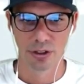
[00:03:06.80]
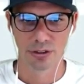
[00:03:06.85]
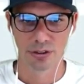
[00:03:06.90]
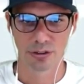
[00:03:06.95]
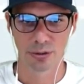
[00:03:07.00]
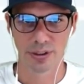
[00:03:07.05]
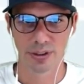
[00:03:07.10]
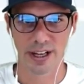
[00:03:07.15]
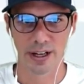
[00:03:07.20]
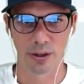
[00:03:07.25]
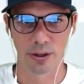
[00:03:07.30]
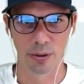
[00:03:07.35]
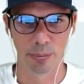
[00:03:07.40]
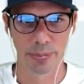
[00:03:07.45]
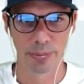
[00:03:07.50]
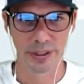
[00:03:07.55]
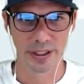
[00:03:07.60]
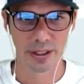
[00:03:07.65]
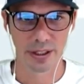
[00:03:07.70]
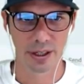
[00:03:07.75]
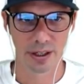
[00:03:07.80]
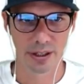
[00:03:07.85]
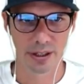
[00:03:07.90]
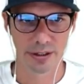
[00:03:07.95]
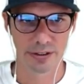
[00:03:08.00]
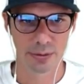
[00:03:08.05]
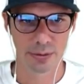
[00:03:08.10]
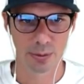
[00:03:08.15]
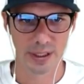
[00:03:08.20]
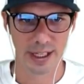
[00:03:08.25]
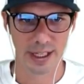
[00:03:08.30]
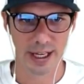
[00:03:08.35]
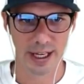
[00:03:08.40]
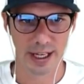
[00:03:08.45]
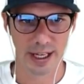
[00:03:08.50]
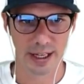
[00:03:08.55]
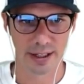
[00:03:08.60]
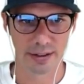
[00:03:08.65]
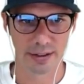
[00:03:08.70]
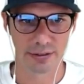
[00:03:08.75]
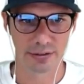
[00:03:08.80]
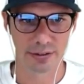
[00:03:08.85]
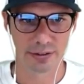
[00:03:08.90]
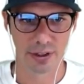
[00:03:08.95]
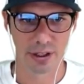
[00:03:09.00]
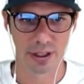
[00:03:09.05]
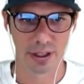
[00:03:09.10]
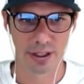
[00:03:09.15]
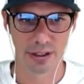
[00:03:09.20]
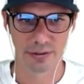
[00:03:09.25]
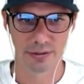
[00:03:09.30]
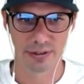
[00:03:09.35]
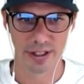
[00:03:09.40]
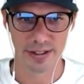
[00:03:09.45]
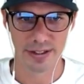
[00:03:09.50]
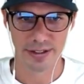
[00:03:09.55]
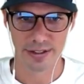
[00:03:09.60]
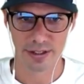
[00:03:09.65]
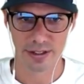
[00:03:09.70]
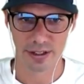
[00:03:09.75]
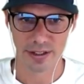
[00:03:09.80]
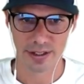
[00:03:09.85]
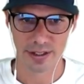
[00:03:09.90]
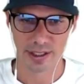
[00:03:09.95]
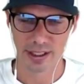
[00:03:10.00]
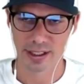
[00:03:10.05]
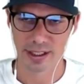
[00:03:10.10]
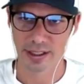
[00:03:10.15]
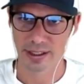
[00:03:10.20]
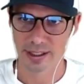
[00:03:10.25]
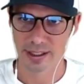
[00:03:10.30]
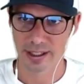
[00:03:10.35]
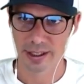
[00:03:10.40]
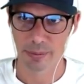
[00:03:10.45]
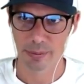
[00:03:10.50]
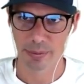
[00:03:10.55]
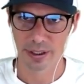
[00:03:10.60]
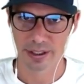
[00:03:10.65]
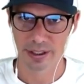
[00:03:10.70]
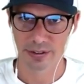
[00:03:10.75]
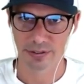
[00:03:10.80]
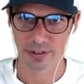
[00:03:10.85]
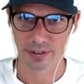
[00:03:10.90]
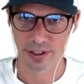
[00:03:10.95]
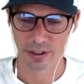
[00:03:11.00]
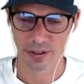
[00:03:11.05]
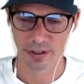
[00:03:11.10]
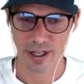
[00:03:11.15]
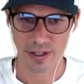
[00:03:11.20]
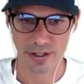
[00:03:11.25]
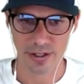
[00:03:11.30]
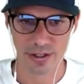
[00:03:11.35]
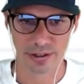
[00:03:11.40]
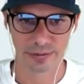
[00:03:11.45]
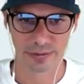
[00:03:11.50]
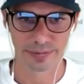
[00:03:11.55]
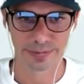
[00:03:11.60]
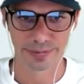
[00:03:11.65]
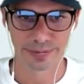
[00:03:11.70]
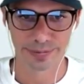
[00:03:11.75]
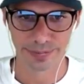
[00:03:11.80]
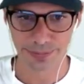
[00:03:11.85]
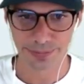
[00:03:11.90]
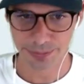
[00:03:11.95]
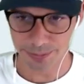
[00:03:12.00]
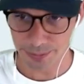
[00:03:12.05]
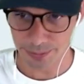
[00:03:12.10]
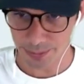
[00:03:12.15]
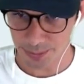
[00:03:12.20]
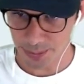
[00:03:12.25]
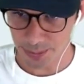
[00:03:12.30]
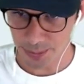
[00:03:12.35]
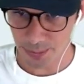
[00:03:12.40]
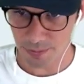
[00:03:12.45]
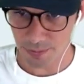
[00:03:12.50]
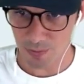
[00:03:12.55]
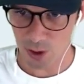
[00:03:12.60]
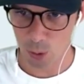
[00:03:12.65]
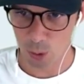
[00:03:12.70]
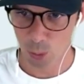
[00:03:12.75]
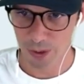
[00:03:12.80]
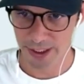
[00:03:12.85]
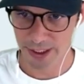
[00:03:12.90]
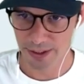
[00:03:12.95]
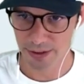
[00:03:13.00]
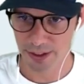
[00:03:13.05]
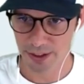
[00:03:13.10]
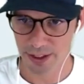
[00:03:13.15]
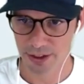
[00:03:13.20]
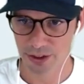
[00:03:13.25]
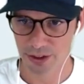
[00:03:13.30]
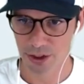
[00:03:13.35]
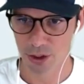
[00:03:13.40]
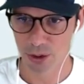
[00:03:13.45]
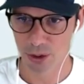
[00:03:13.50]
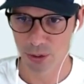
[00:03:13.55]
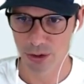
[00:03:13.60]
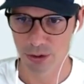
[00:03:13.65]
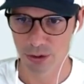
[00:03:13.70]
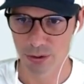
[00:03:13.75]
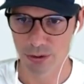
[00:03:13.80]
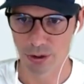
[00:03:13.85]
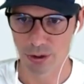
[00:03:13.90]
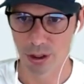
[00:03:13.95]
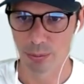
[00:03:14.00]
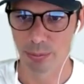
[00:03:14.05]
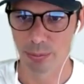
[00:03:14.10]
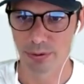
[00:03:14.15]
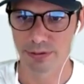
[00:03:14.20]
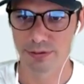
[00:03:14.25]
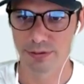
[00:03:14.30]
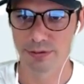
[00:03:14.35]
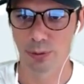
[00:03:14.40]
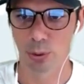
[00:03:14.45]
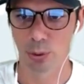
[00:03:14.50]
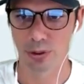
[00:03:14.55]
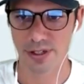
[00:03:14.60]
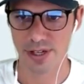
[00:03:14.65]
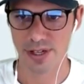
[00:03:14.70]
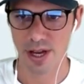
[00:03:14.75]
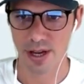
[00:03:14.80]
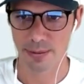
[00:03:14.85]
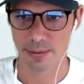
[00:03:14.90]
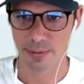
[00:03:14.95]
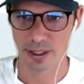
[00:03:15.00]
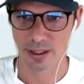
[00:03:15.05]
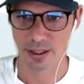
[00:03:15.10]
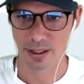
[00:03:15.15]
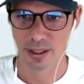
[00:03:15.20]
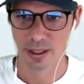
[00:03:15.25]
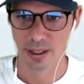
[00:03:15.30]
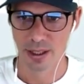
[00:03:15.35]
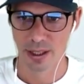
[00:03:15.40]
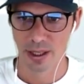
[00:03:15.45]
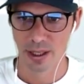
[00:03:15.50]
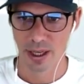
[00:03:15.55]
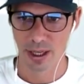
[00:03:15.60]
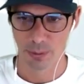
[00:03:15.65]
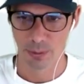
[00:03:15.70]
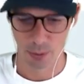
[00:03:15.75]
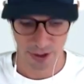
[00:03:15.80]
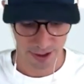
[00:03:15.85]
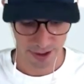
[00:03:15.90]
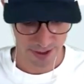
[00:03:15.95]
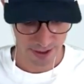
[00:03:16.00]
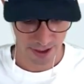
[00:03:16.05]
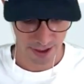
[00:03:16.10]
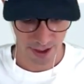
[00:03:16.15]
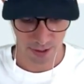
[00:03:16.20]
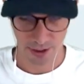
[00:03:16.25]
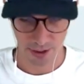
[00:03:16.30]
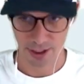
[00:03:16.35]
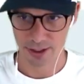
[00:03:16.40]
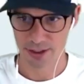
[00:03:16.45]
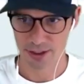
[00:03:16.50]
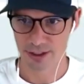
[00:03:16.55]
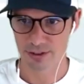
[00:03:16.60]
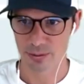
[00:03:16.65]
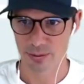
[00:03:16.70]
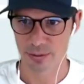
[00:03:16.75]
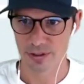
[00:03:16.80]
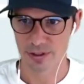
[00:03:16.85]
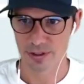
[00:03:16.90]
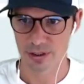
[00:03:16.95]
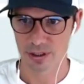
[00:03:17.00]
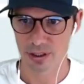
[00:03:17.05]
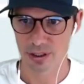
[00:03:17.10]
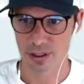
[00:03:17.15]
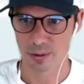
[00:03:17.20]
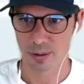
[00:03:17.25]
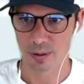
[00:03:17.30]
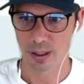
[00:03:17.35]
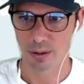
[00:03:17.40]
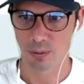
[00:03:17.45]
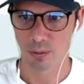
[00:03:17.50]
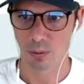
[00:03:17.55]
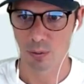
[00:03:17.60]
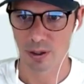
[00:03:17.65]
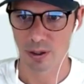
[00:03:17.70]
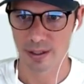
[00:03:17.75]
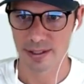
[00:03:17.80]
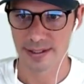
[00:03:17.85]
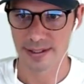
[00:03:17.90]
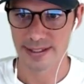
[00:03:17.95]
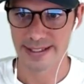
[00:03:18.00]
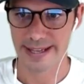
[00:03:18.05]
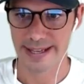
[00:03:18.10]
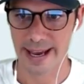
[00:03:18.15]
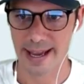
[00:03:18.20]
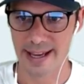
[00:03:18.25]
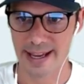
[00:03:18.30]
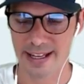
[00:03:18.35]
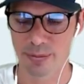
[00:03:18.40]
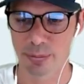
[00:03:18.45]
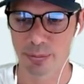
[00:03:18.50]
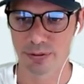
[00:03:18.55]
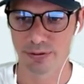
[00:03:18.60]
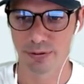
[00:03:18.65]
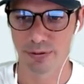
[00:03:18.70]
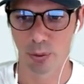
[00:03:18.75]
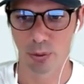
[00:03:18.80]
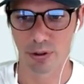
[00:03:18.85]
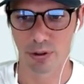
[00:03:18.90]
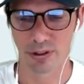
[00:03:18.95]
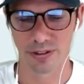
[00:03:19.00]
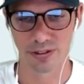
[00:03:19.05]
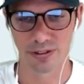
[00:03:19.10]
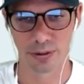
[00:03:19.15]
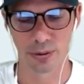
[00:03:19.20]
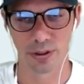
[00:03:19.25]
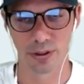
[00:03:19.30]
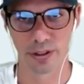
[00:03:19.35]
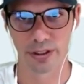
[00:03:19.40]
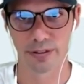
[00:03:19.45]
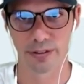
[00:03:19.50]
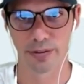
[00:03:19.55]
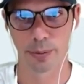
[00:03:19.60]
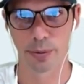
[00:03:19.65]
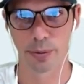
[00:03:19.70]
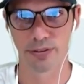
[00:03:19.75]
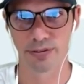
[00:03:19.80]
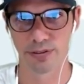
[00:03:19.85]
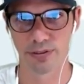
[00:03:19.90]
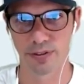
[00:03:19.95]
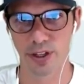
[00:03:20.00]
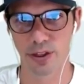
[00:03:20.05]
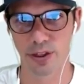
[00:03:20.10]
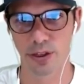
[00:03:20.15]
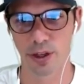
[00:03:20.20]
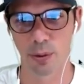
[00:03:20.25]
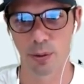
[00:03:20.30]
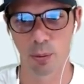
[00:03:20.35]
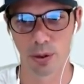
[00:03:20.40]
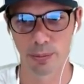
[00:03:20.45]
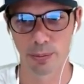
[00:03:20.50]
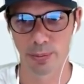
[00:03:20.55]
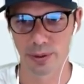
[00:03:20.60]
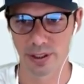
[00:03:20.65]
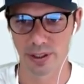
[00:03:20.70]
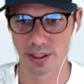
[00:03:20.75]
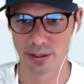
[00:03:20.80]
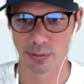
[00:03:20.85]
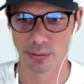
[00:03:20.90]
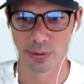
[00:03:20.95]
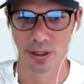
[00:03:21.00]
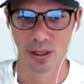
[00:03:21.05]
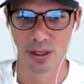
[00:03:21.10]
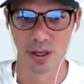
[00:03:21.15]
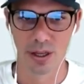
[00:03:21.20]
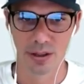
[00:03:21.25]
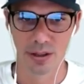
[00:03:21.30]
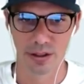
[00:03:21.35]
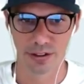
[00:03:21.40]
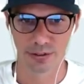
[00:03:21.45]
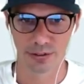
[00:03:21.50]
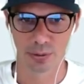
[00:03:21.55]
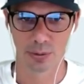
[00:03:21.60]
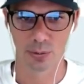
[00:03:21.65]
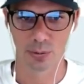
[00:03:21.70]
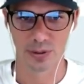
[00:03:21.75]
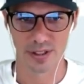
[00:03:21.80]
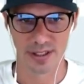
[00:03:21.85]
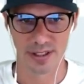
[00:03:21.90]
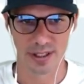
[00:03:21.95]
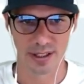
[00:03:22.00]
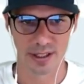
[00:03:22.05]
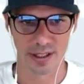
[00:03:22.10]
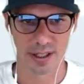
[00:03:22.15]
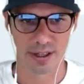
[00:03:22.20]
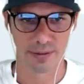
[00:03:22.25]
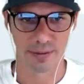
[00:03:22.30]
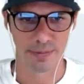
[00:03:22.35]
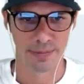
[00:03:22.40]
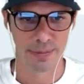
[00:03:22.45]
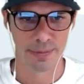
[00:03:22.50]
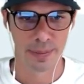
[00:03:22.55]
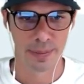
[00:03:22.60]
So now, because we have an event start date in the campaign configuration, we can then go use our before timing, and we could say, okay, this one's going to go out one day before. So on November 5th at 1 p.m., this one would send out.